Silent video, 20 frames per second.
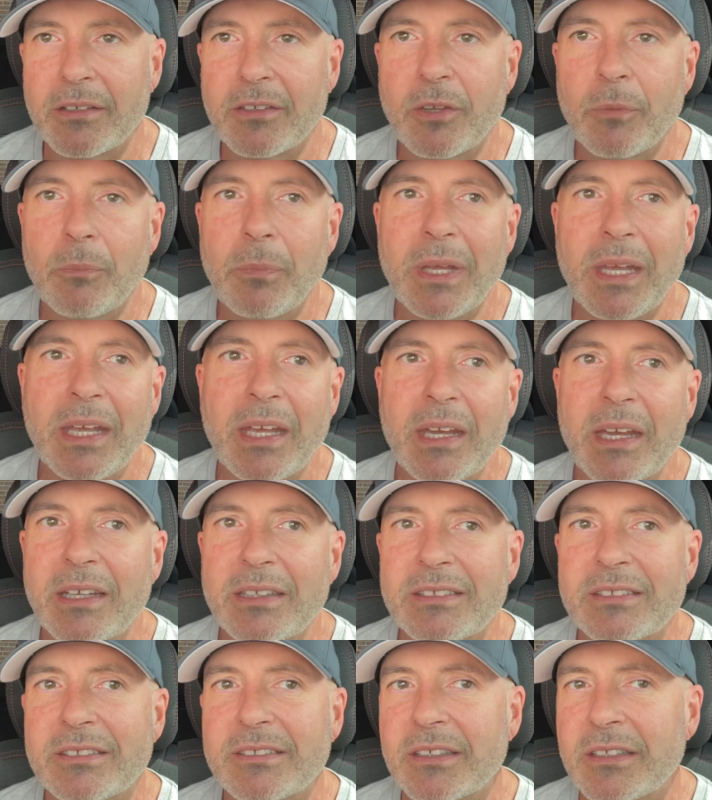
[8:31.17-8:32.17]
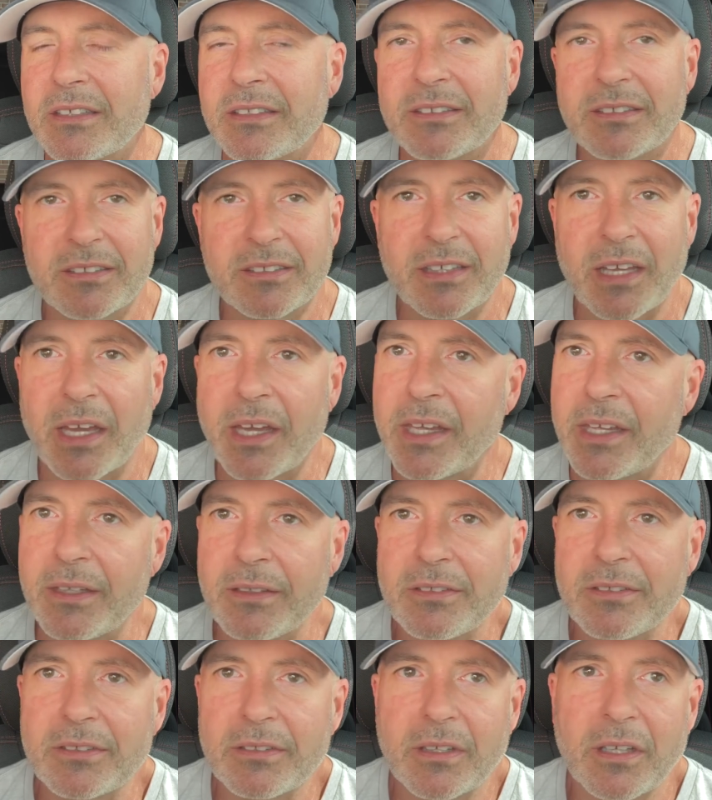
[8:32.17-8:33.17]
To me, it's
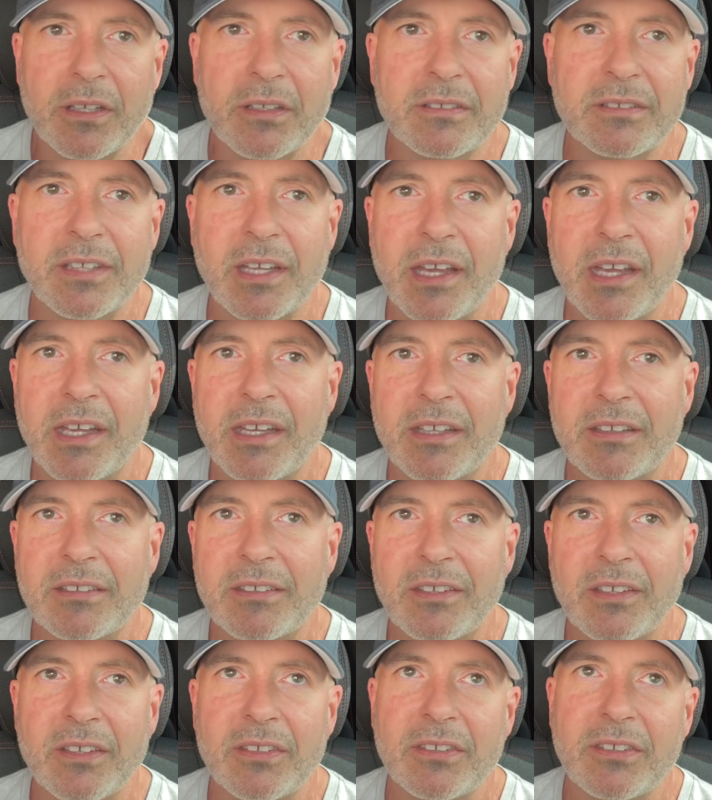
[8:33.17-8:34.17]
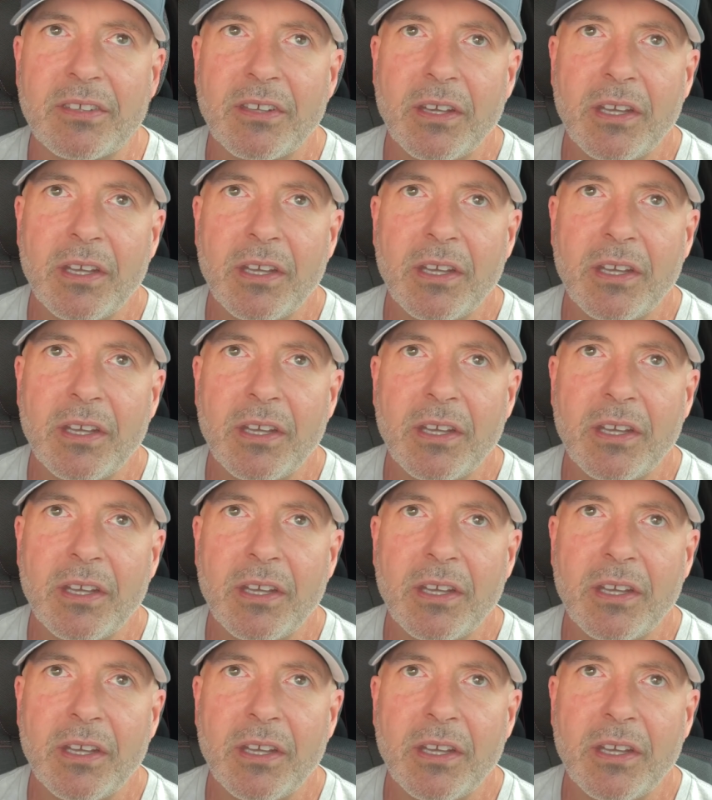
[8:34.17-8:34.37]
science, and science is,